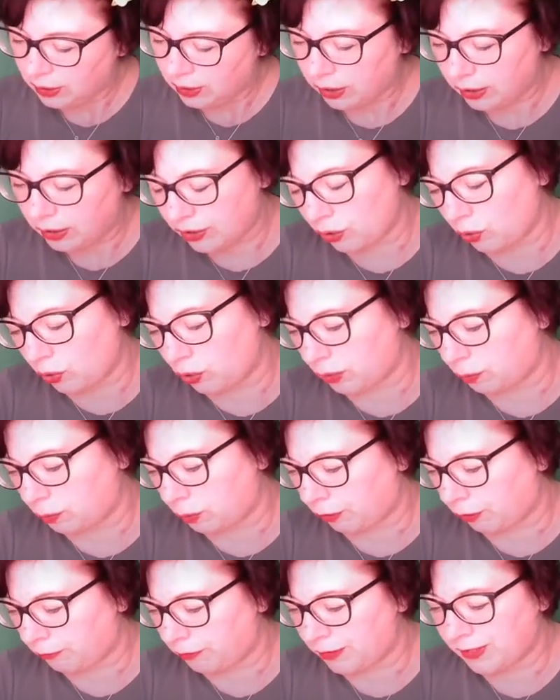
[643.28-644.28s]
Snored the
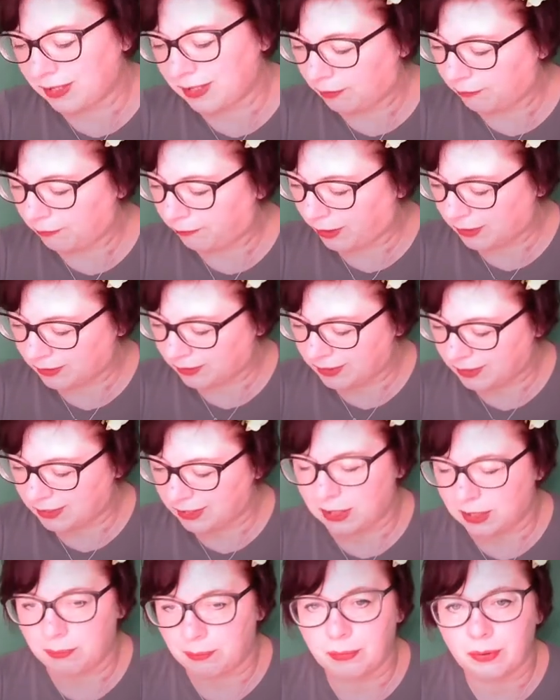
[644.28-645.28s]
wolf, fast
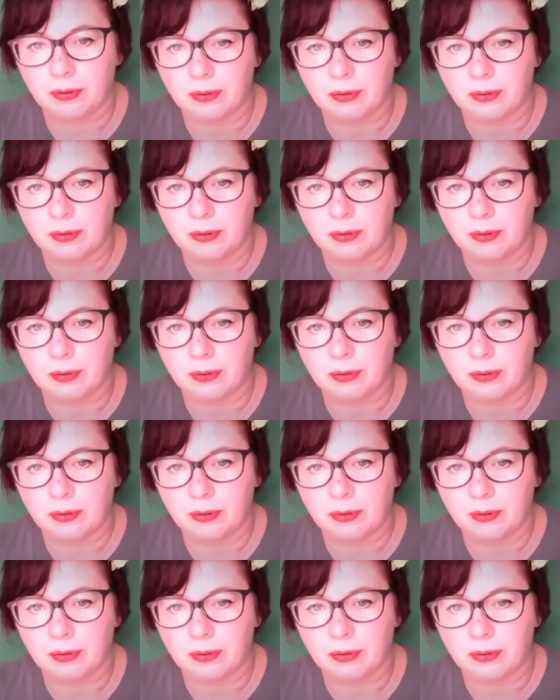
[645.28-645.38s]
asleep.